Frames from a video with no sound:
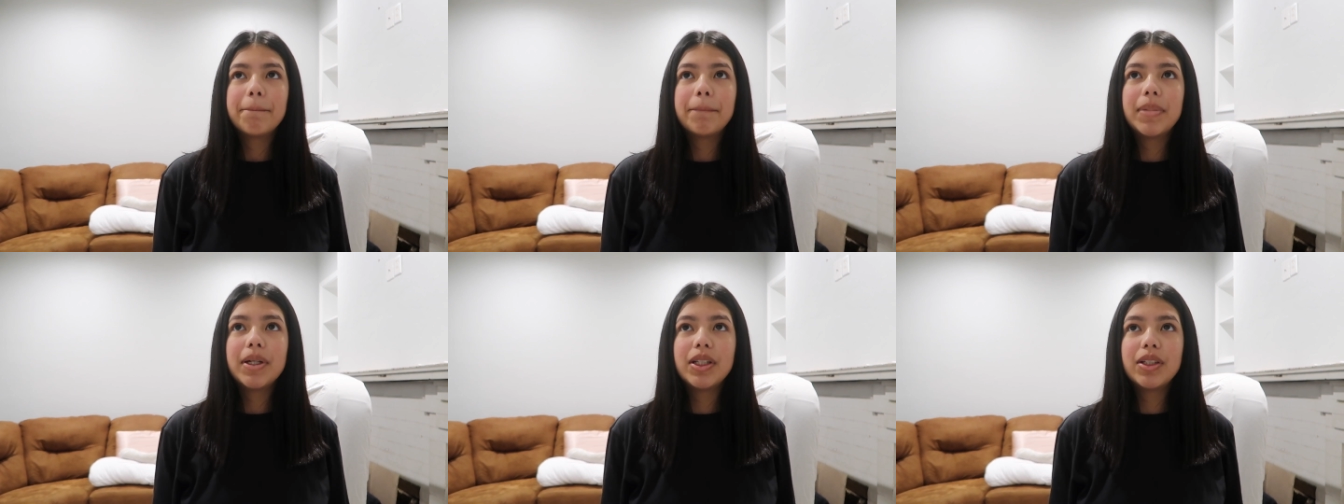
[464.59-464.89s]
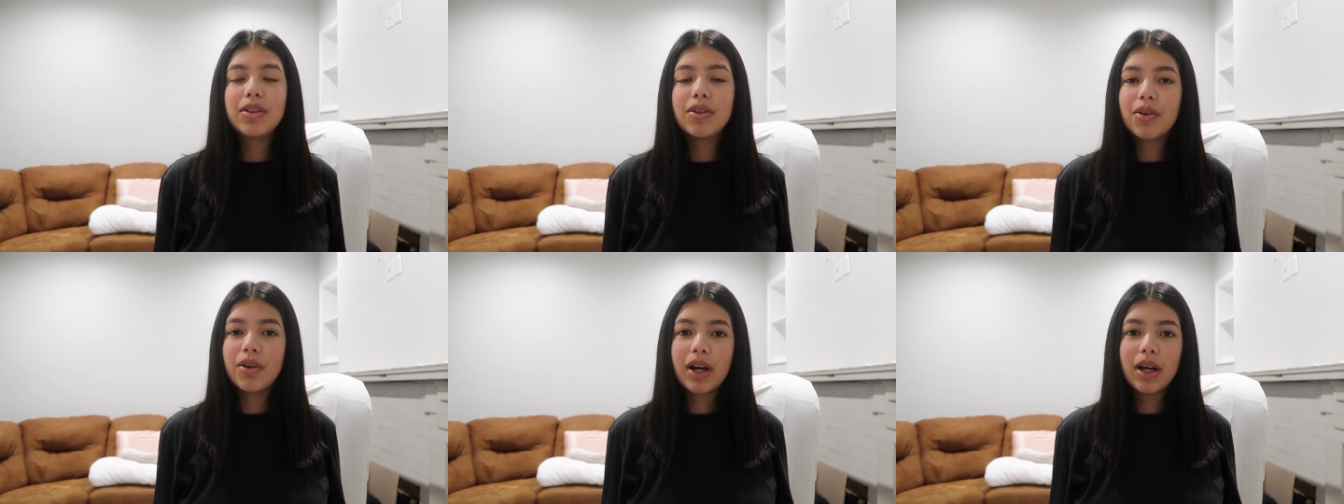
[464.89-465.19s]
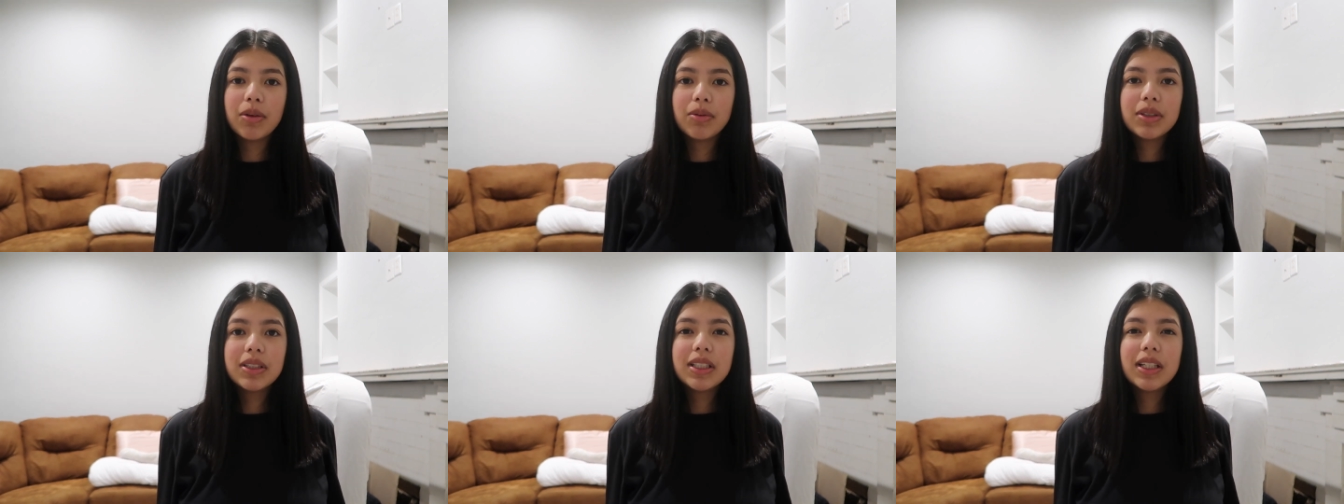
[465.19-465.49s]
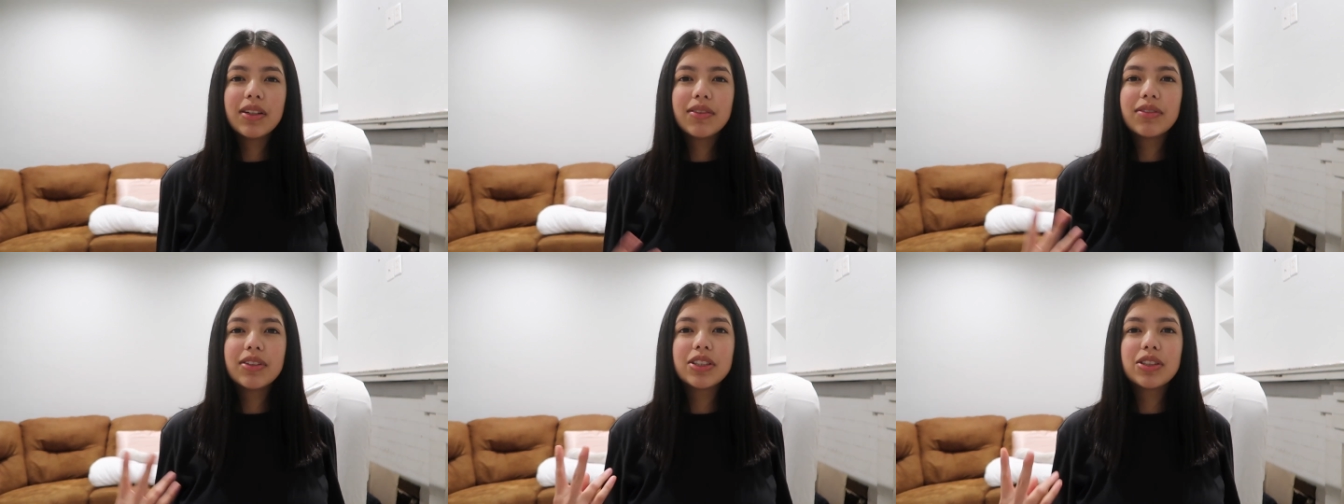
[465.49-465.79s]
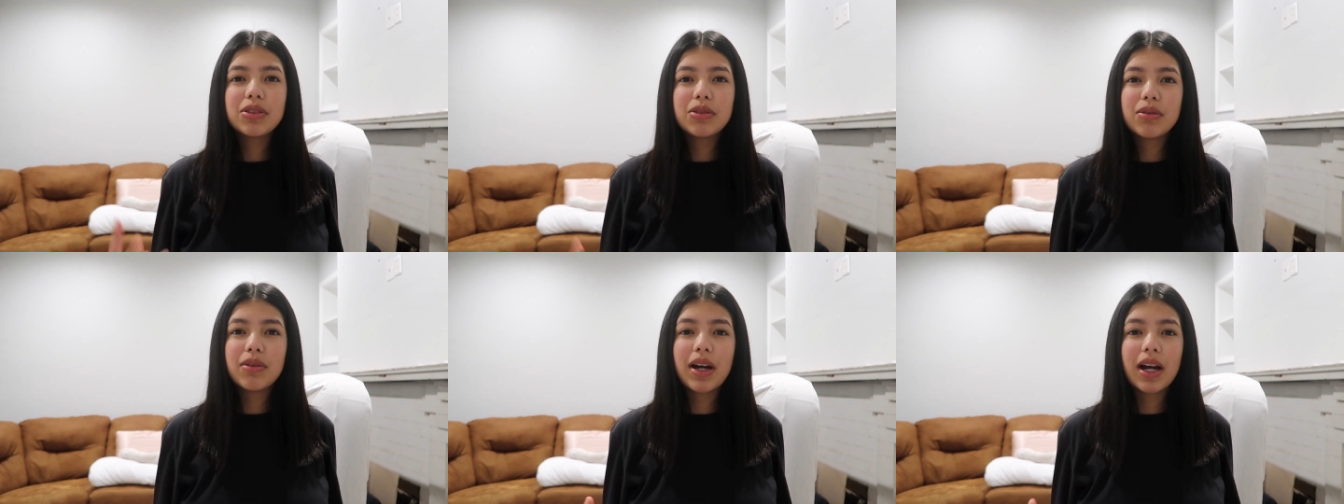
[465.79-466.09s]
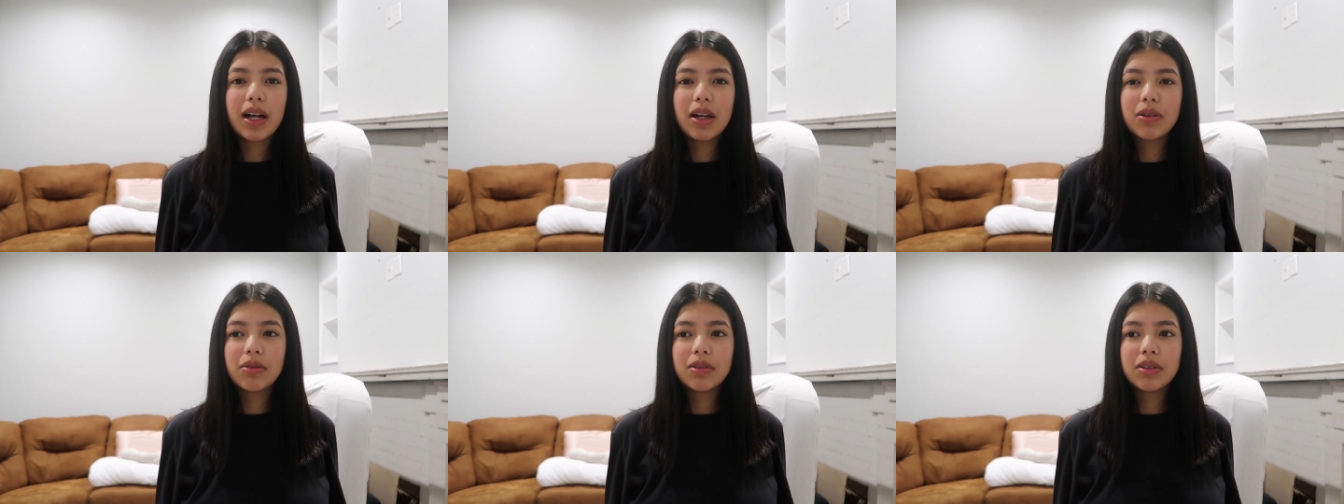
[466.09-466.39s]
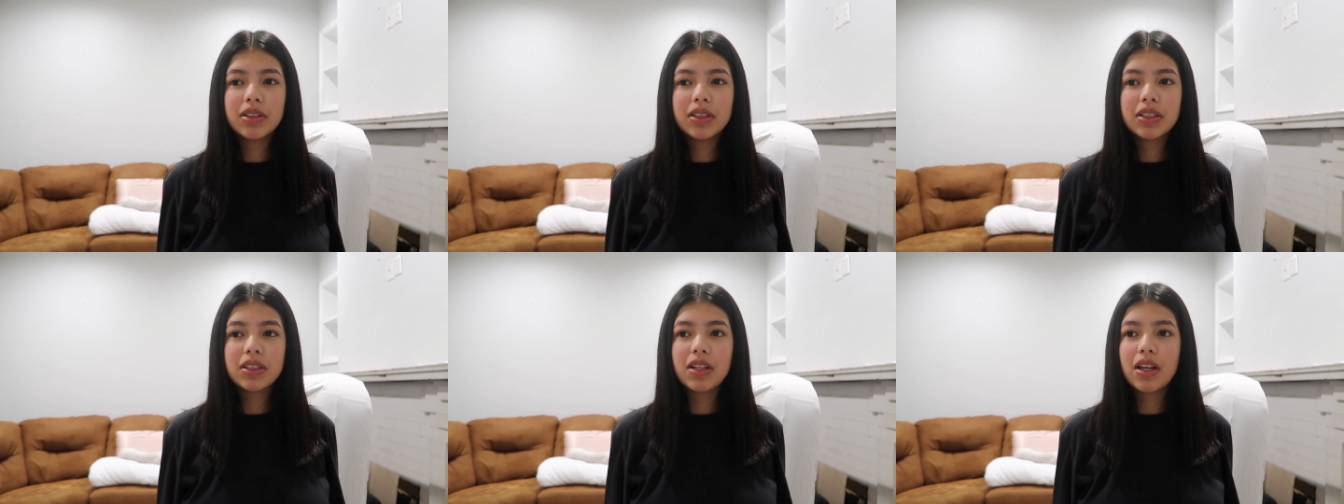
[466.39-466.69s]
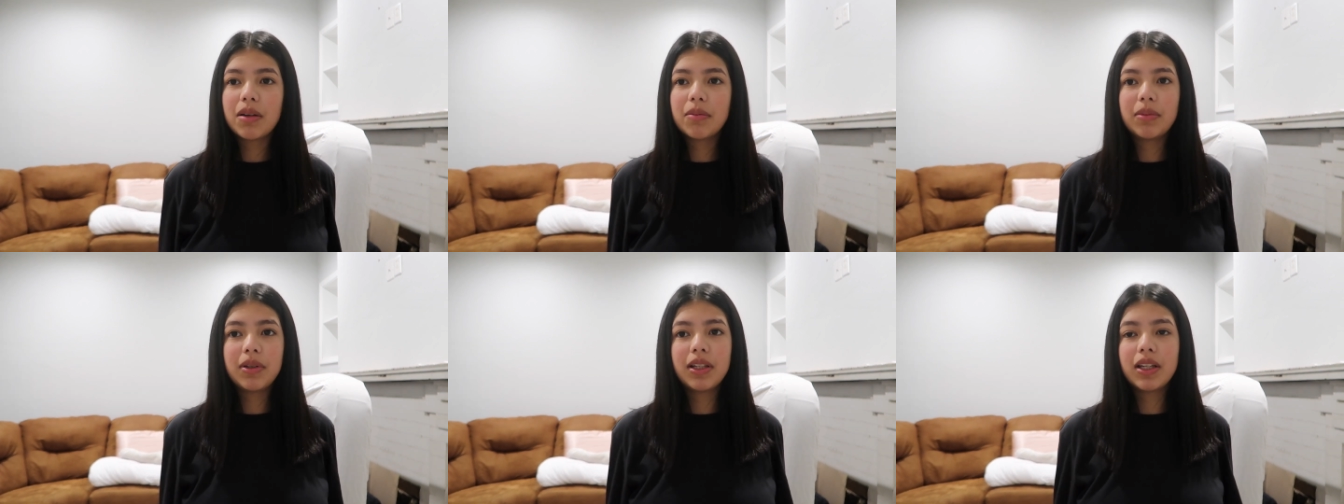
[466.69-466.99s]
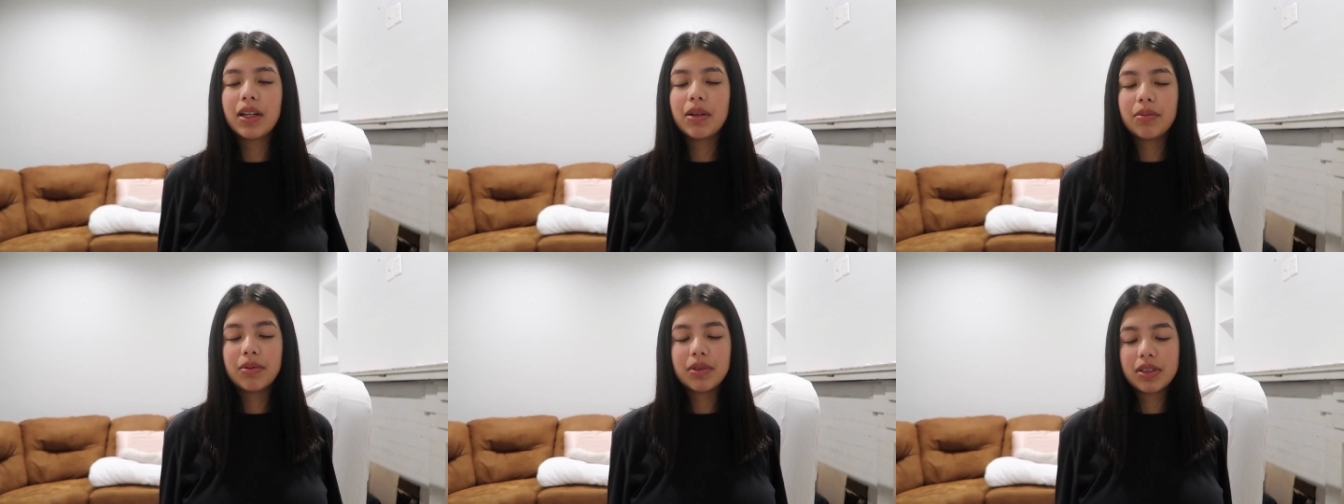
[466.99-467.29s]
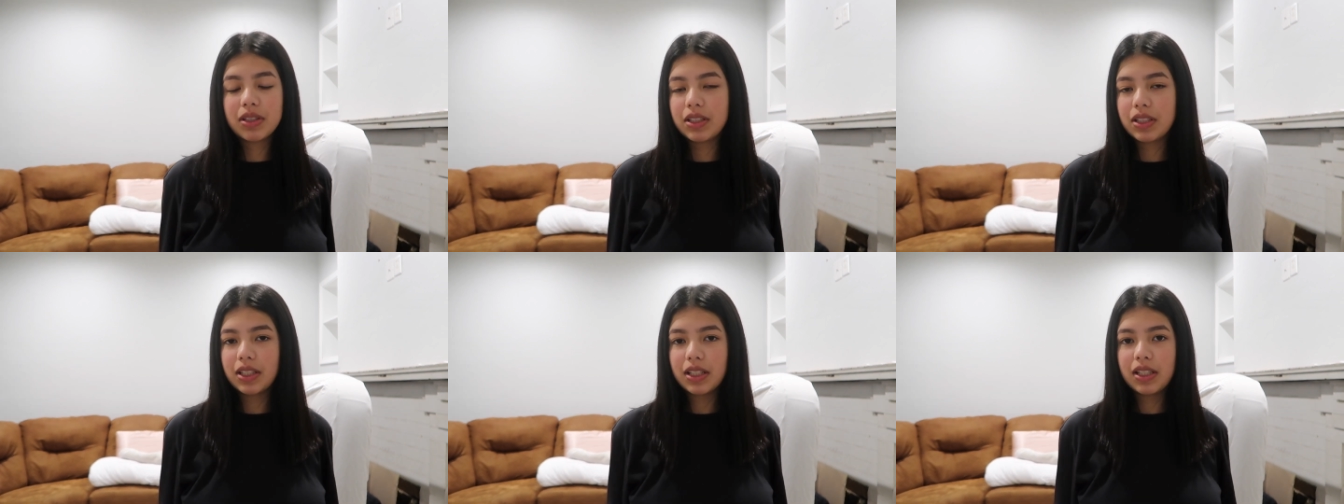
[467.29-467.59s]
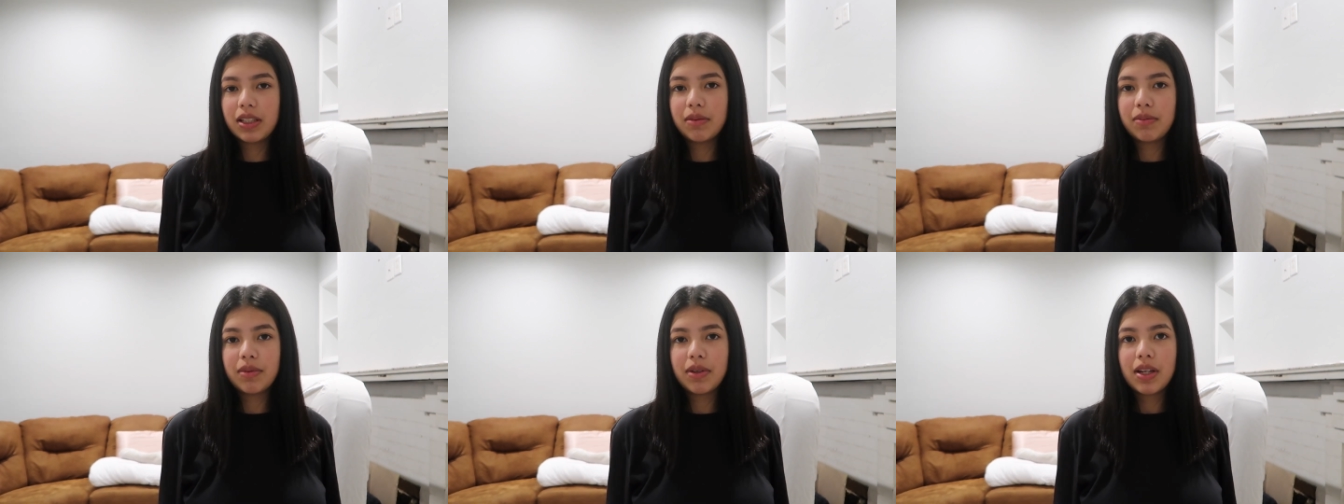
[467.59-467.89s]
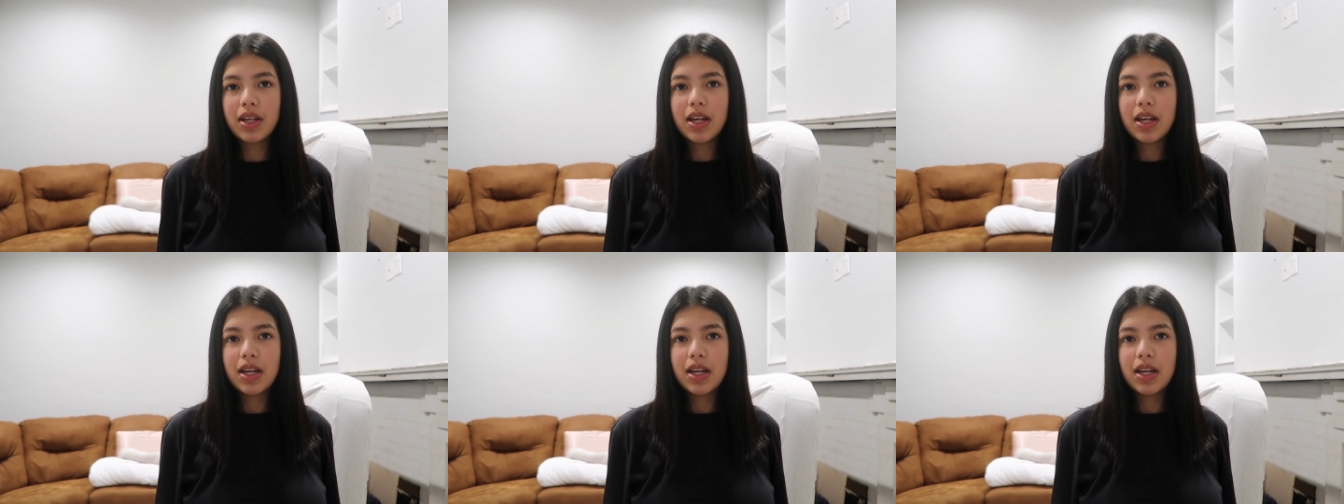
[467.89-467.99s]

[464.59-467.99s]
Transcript: But no, I was there for two hours not being able to sleep.